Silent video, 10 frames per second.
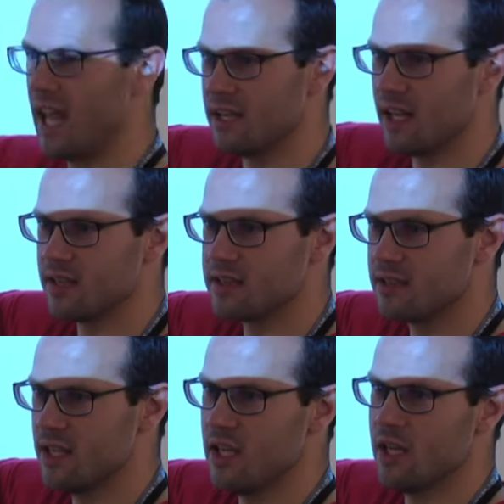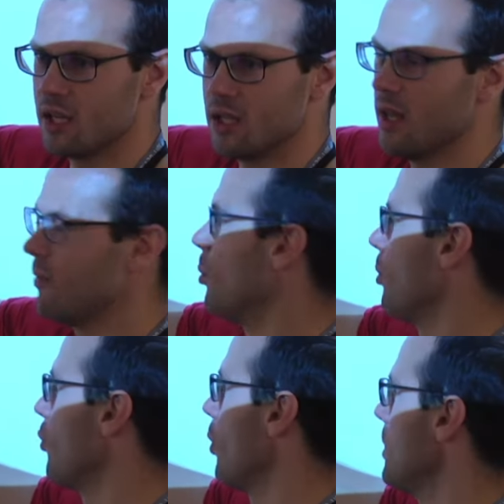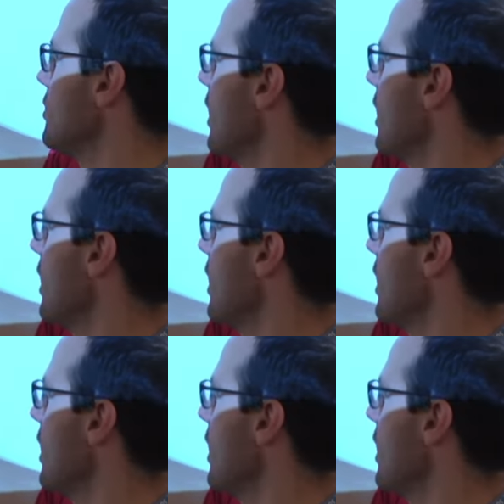and get C level performance